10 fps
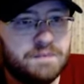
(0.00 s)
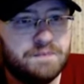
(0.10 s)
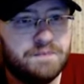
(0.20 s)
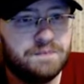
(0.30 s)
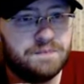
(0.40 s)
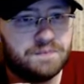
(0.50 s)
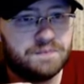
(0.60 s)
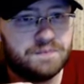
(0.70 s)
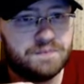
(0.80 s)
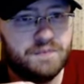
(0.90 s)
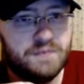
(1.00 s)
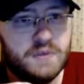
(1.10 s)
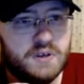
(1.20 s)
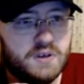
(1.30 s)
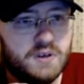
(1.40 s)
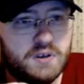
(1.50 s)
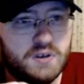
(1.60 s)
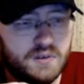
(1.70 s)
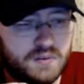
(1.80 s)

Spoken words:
Nothing is said.